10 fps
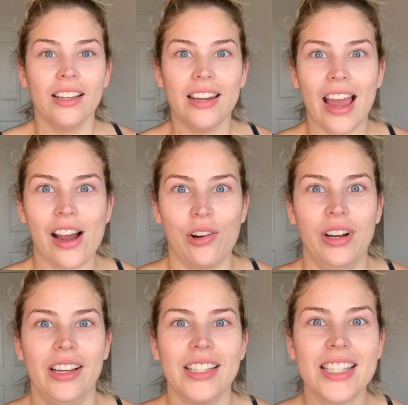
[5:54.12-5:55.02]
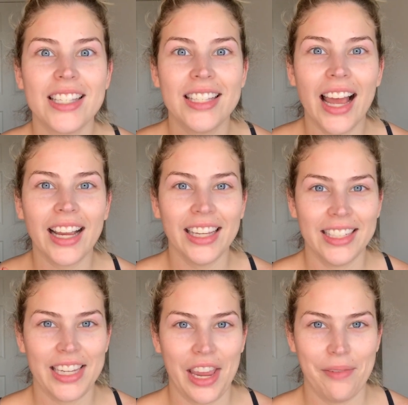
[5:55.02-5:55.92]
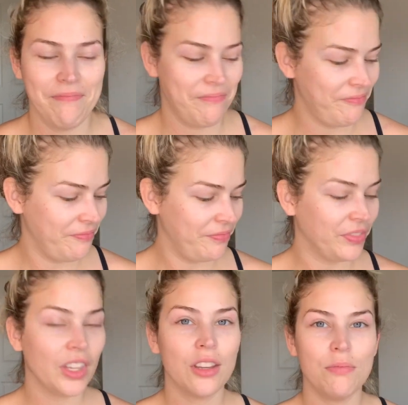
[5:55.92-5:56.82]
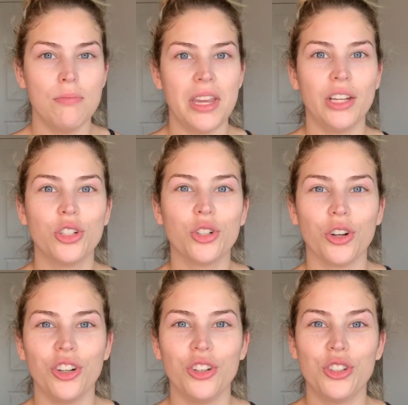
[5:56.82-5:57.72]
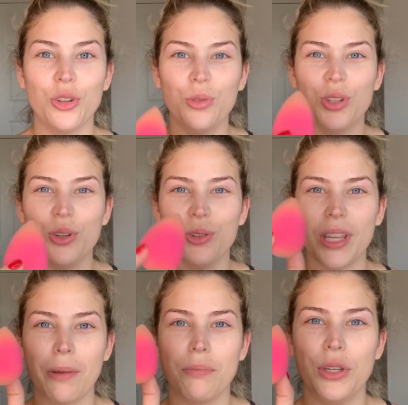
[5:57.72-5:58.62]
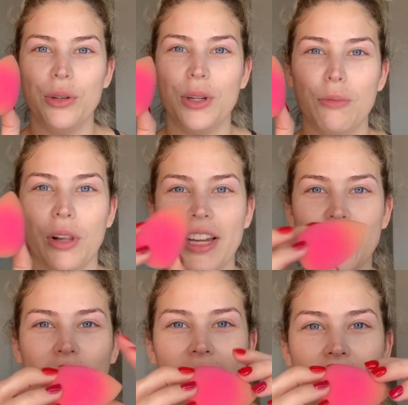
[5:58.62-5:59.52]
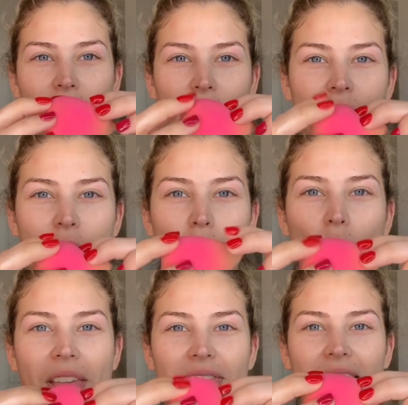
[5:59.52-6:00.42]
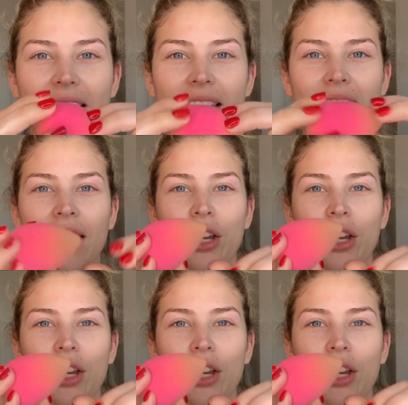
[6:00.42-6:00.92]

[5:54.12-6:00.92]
Now, second tip, make sure to use a beauty blender. I have already wet this.